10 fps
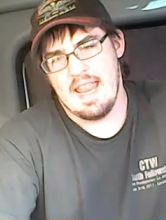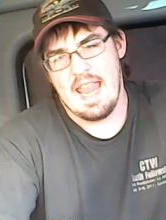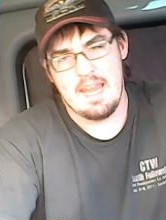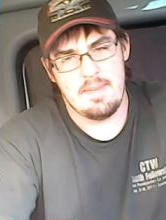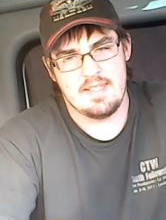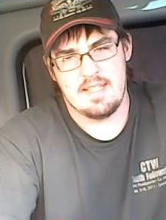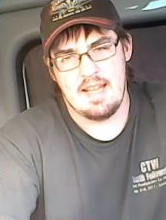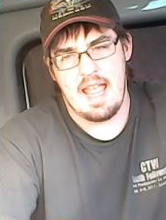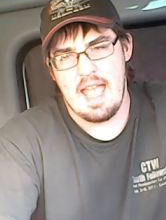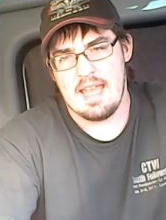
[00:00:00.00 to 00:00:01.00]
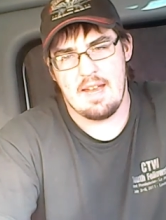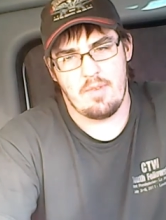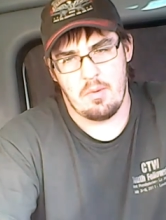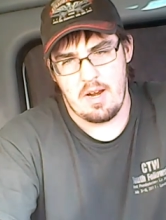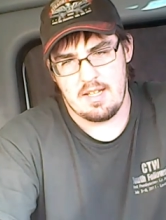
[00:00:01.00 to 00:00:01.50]
ABC had
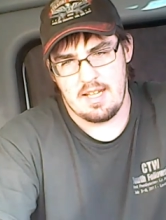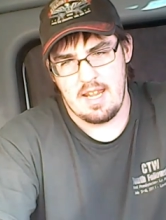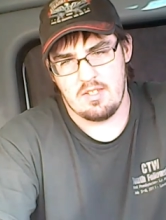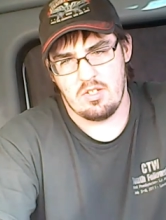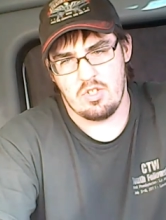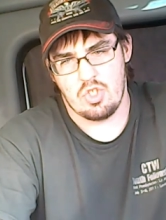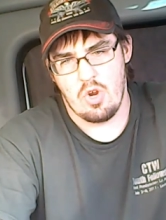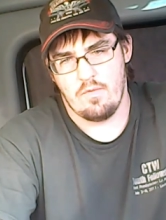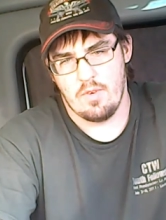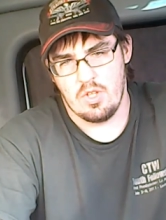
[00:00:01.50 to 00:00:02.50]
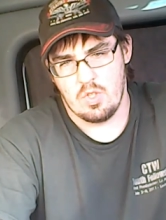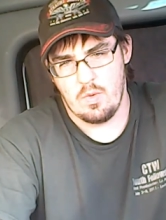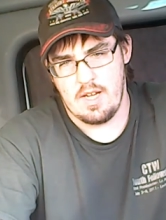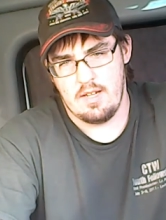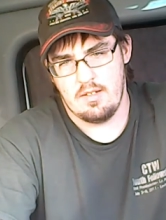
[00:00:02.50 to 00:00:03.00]
every right to cancel the show for the
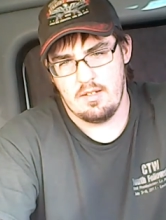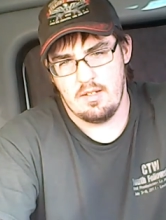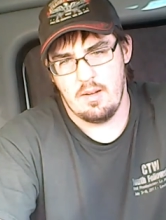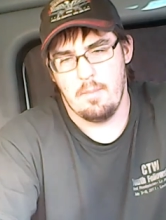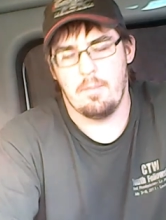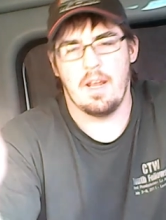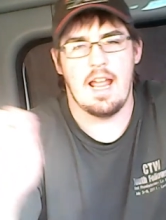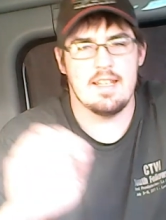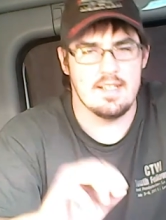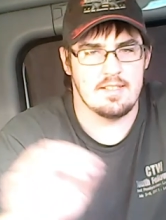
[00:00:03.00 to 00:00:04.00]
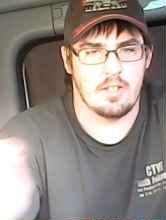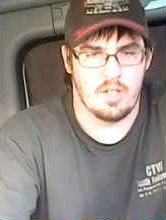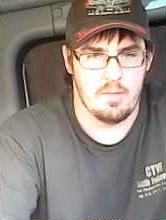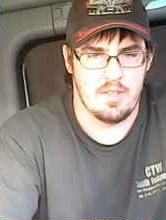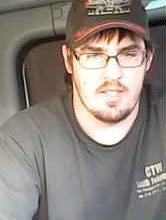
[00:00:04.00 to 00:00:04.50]
tweet, but I
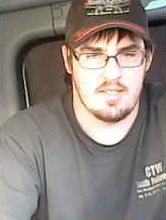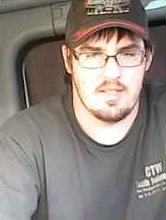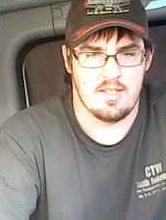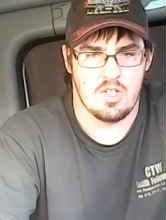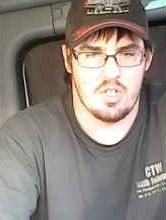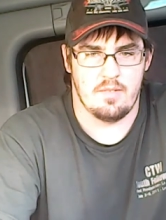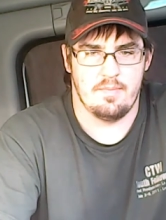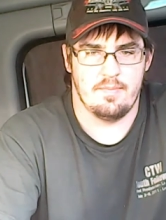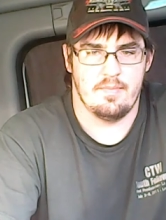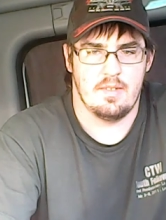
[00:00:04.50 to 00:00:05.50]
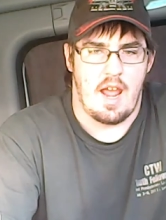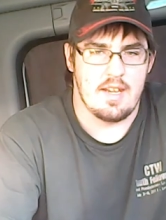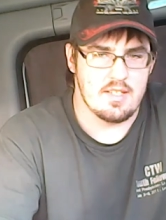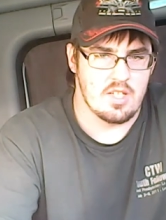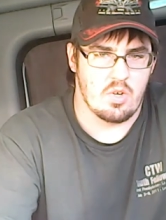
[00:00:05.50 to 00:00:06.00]
disagree with this decision. I
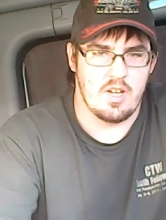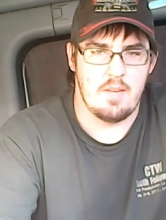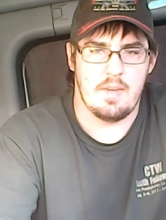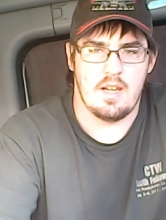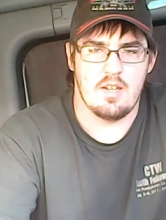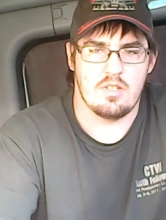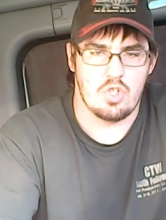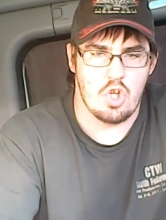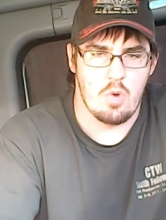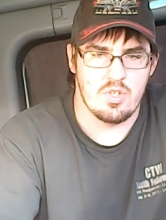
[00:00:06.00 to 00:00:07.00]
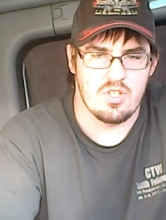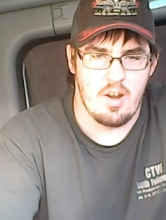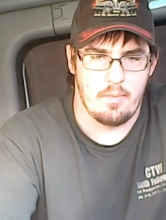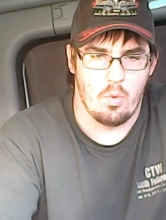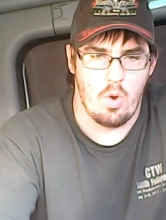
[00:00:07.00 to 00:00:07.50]
disagree because the show was
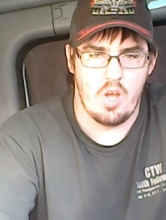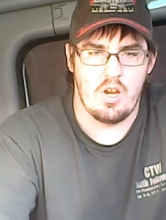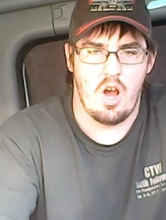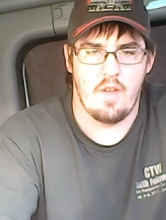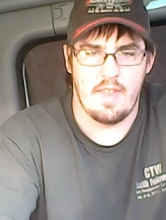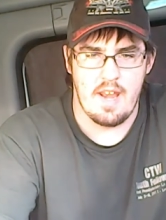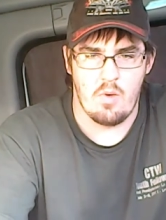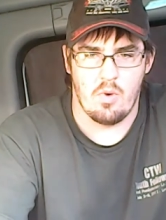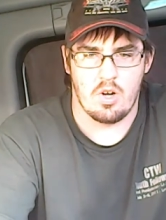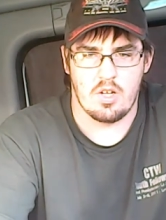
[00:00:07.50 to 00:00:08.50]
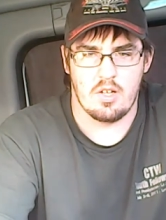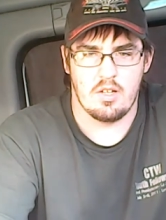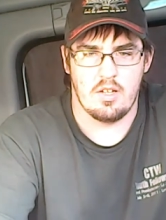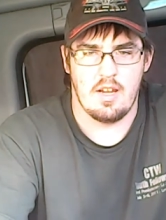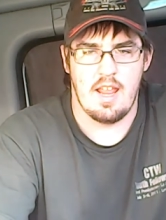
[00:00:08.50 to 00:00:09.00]
number one on the network,
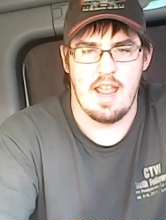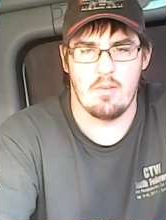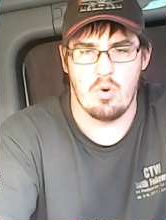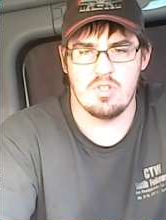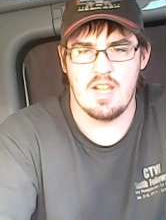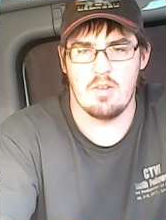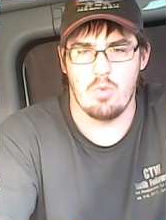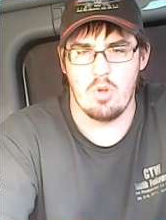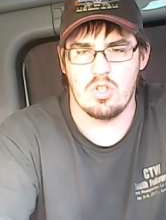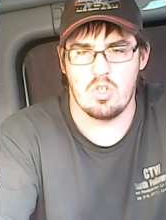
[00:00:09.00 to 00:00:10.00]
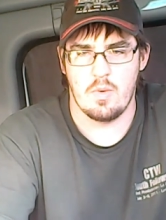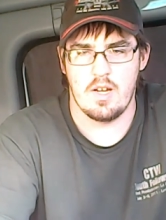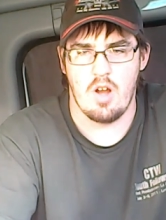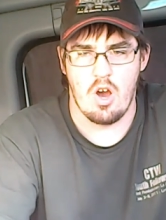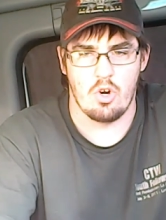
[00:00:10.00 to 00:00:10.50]
and Roseanne wrote the tweet
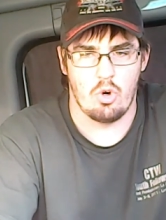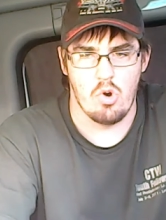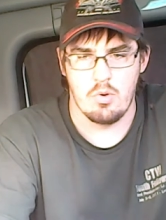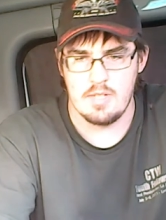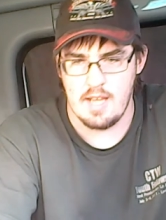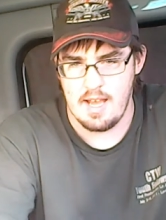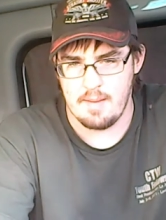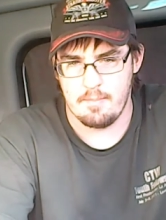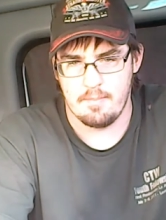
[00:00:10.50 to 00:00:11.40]
on her own time.